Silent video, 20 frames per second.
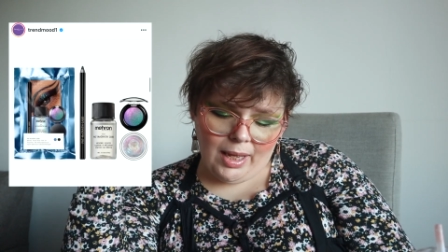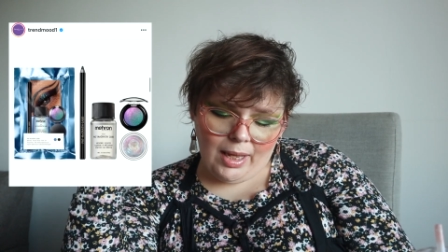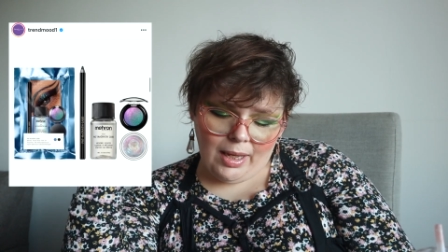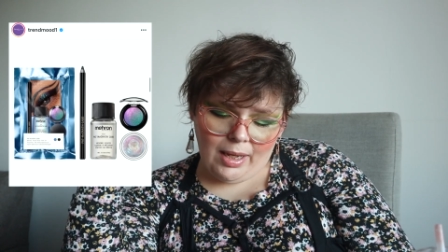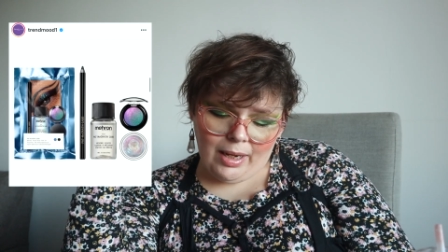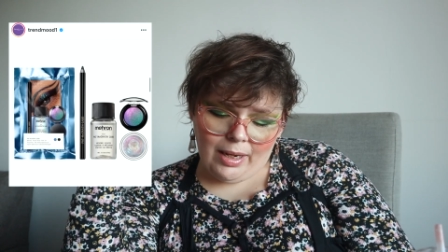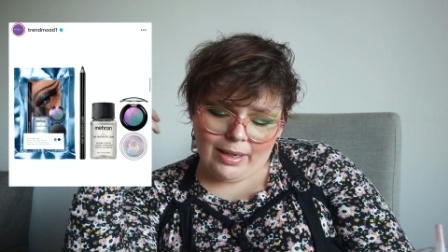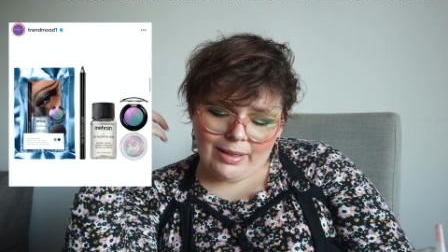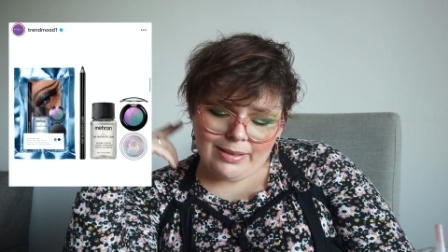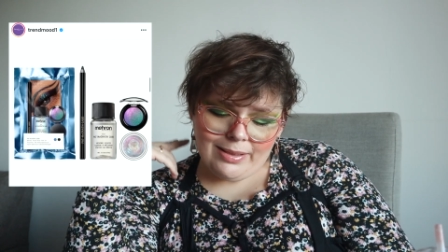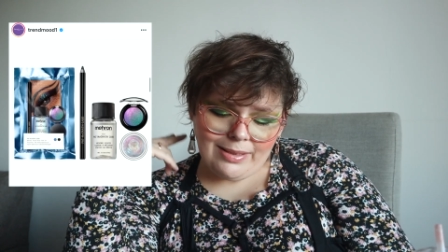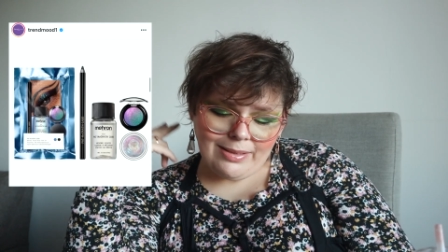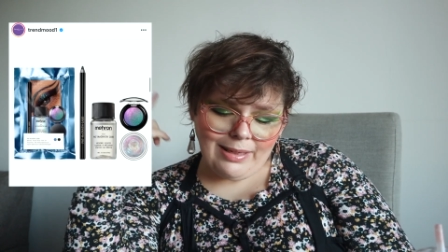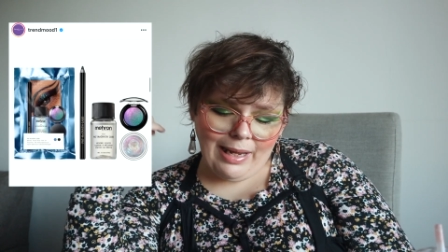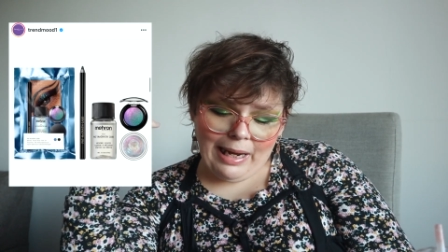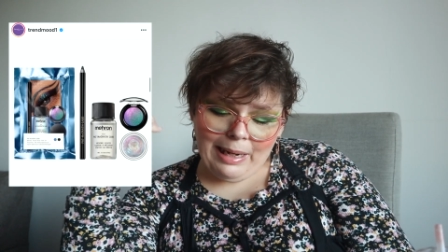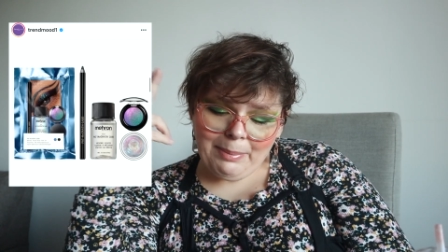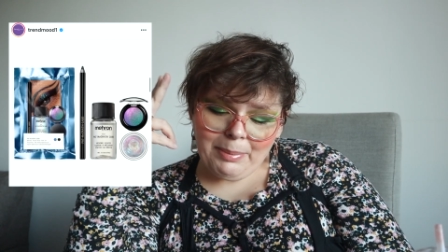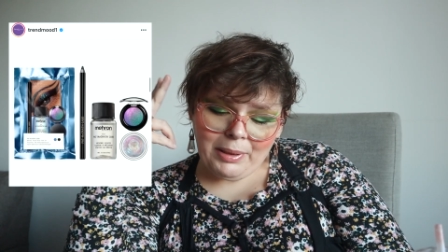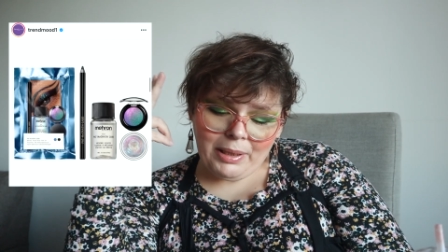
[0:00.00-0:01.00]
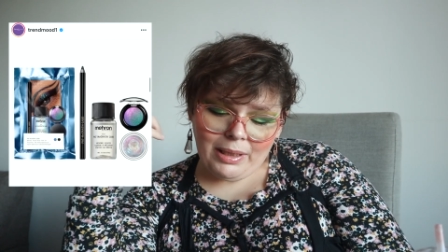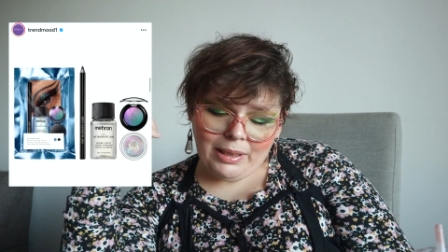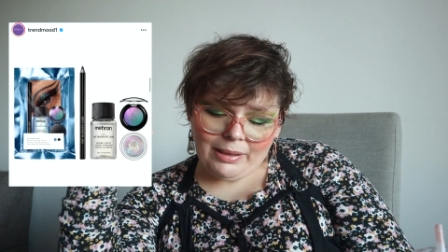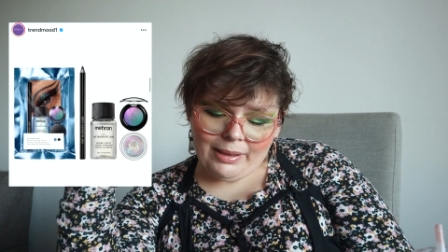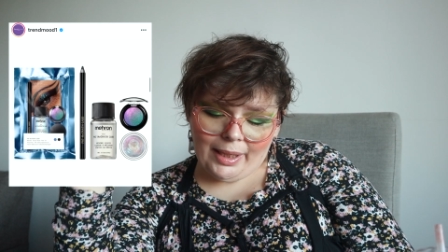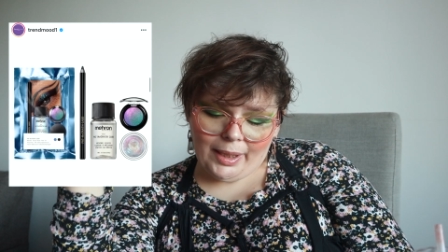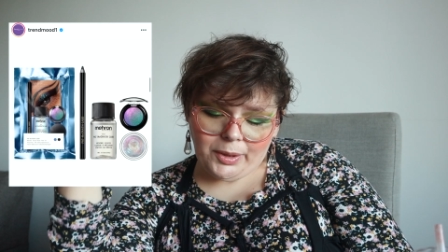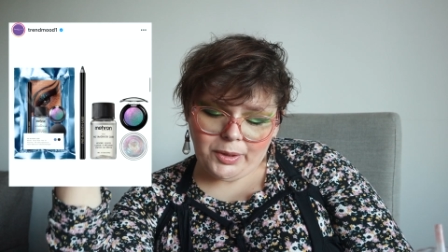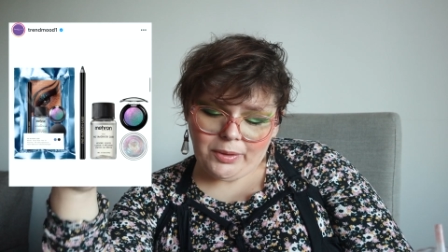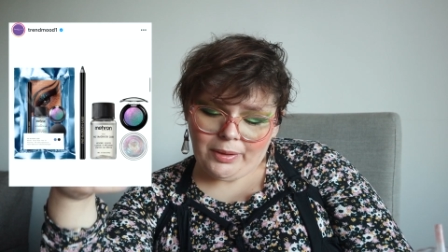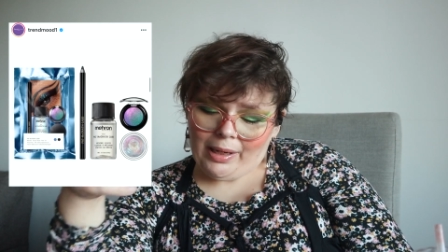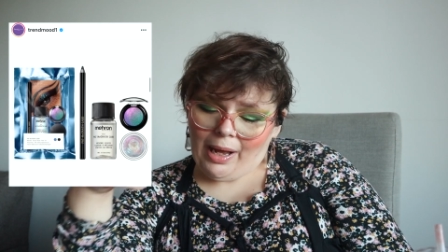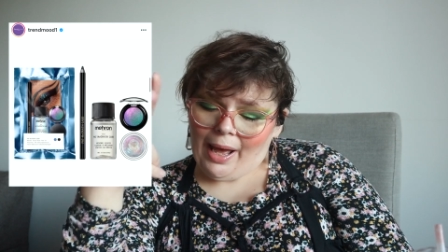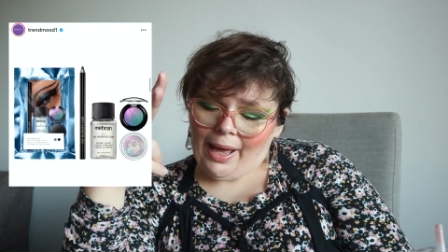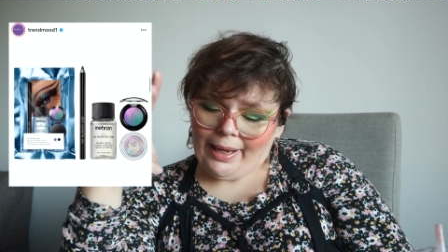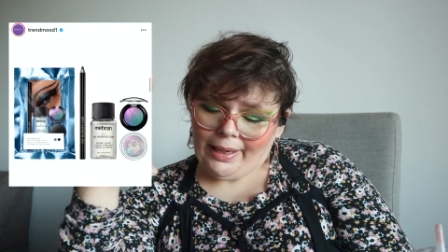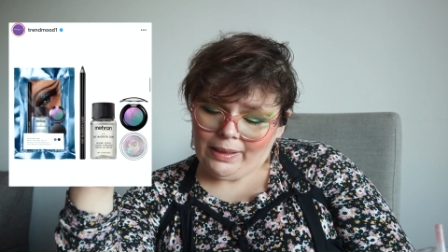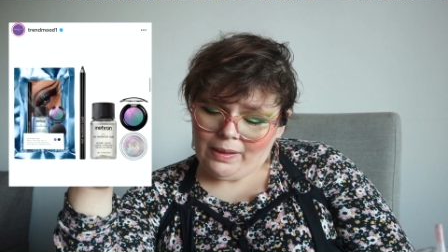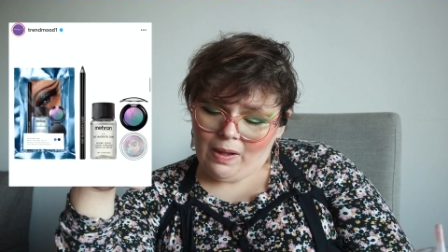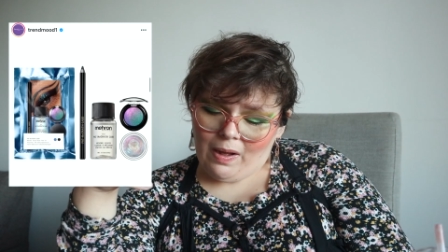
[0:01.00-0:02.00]
a Cyber Electric Eye
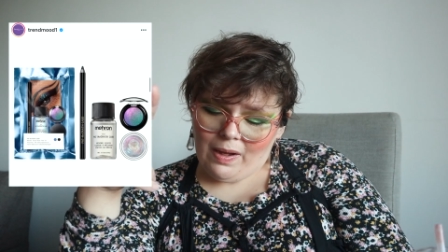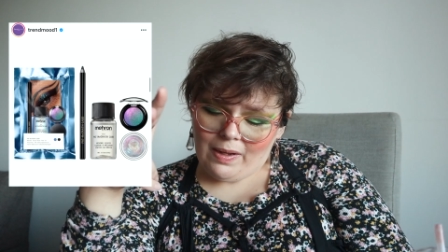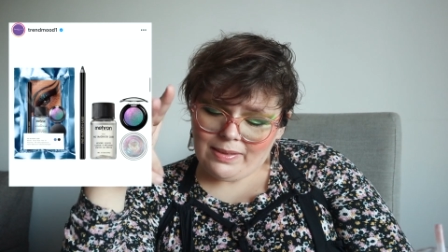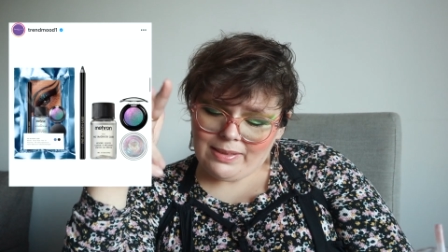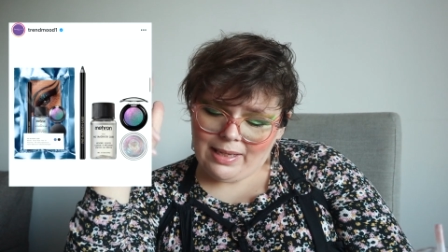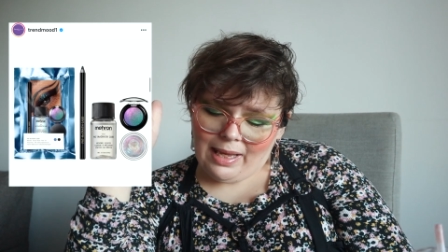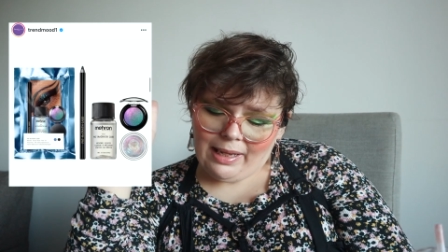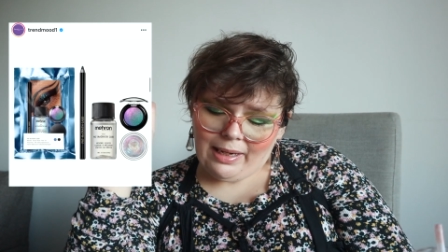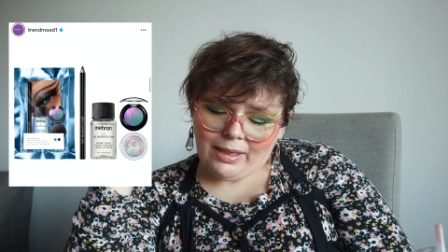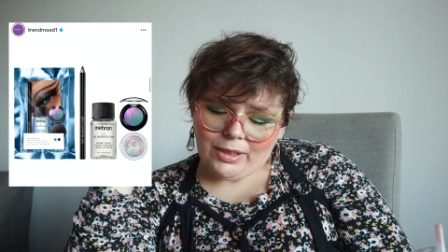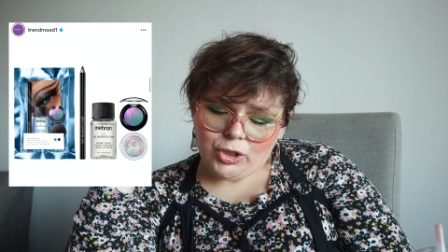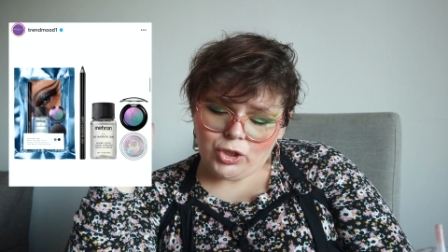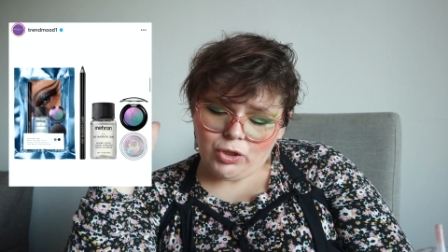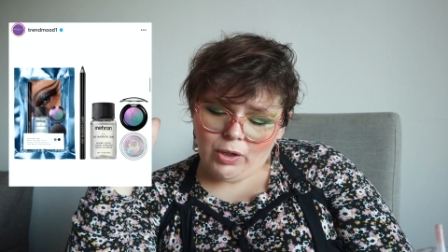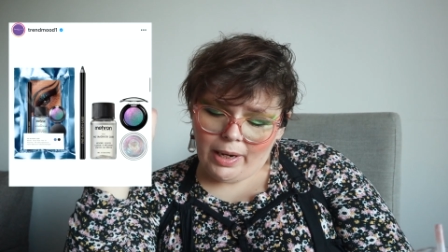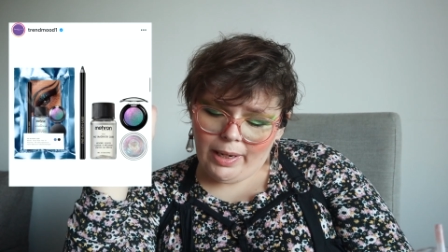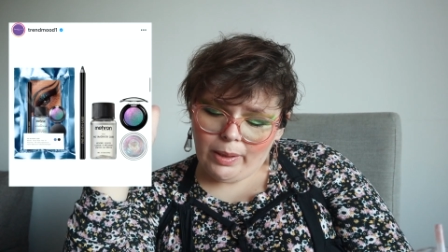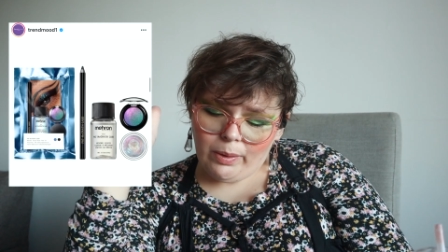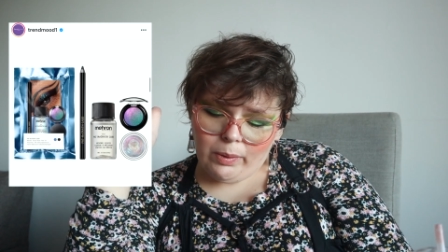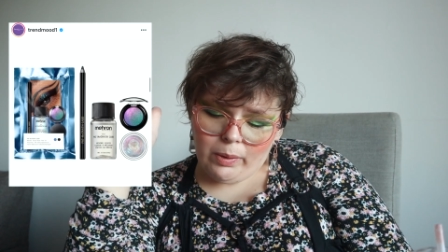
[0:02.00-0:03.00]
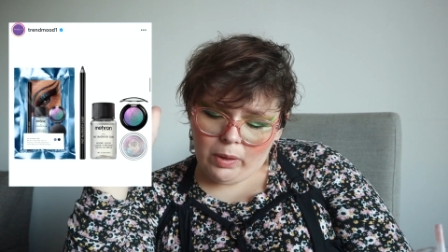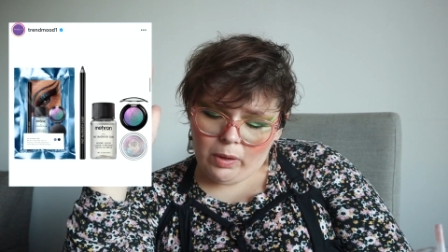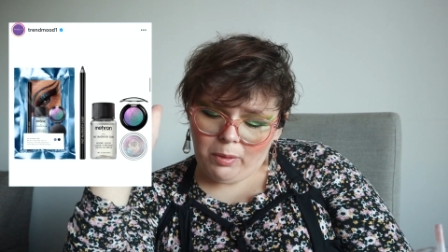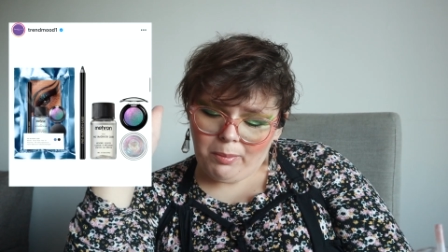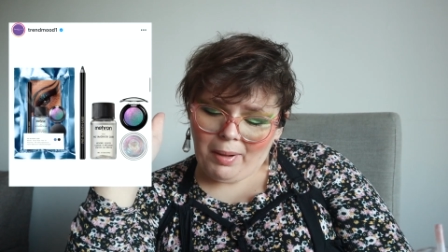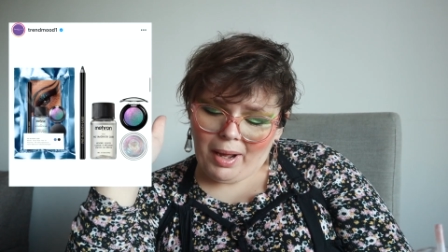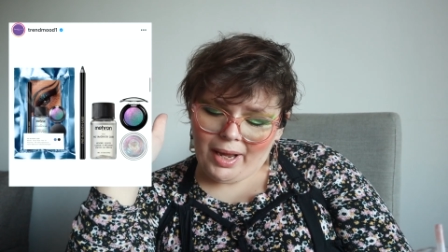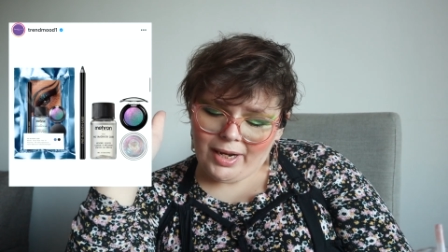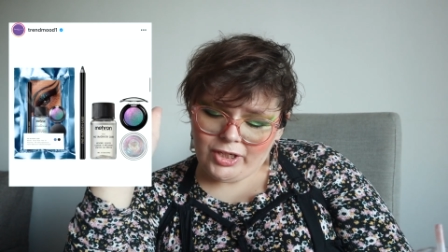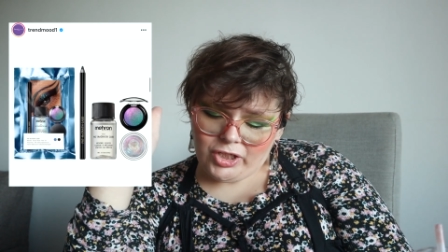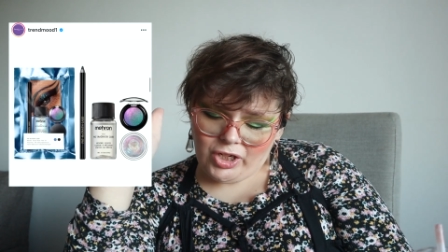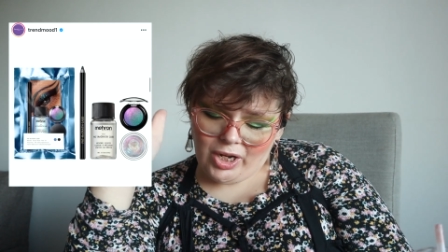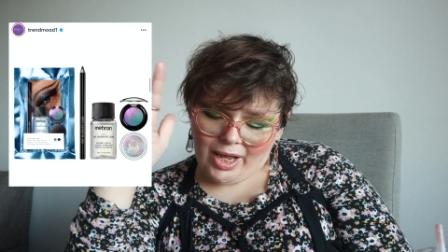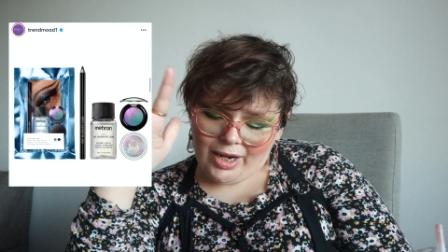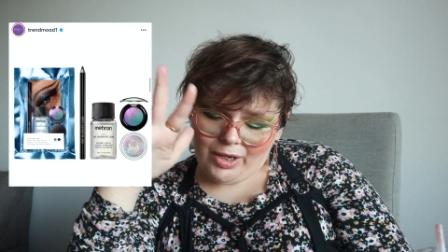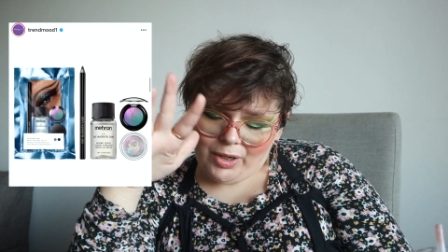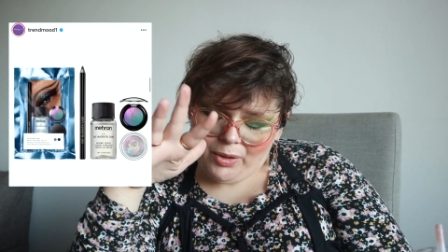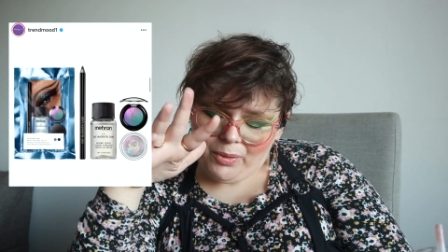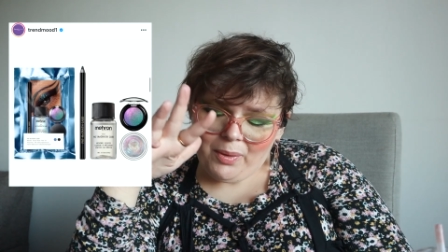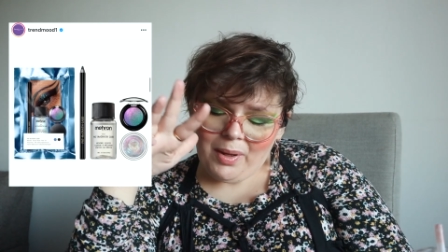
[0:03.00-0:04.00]
Gloss, and a Triochrome
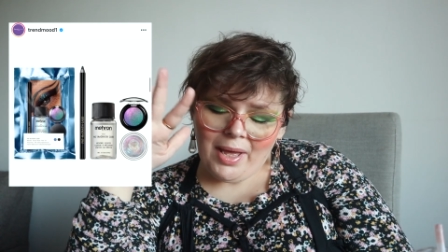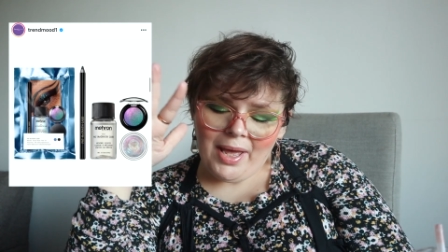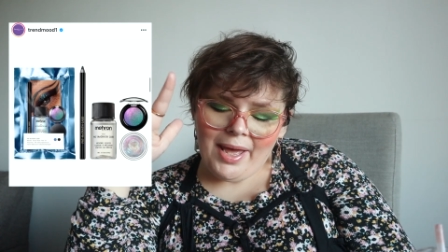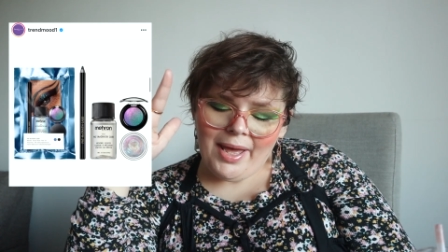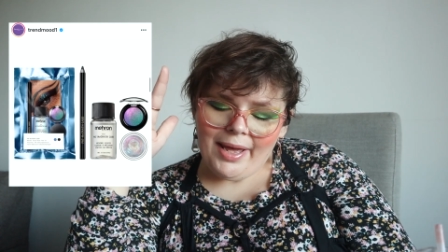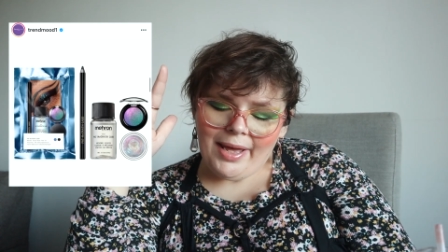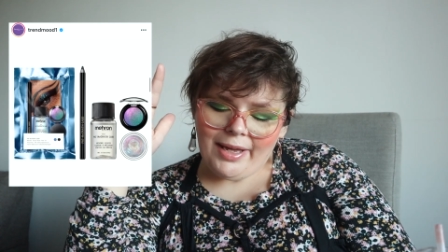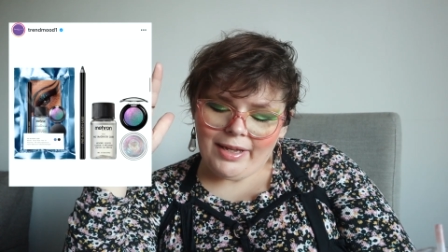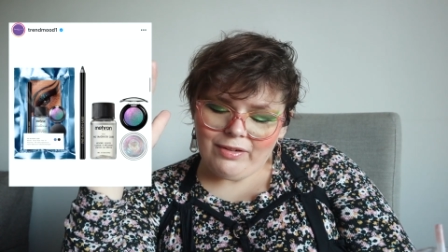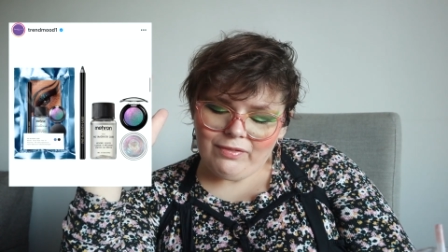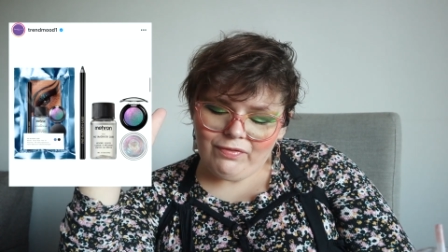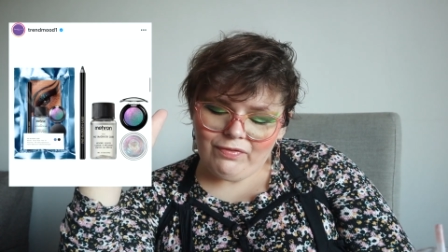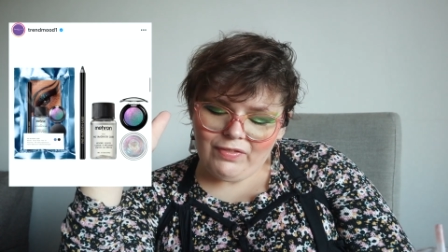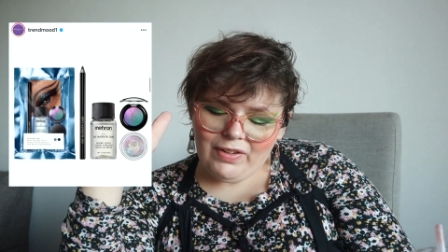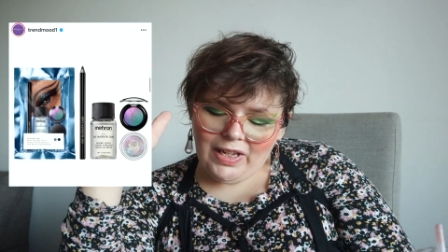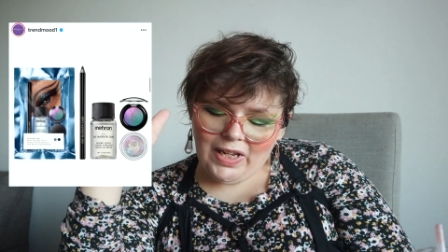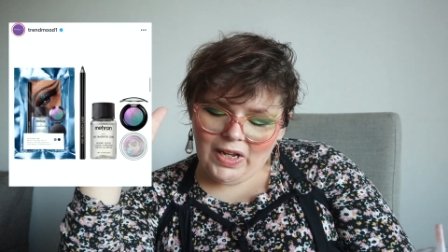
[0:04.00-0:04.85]
Eyeshadow in V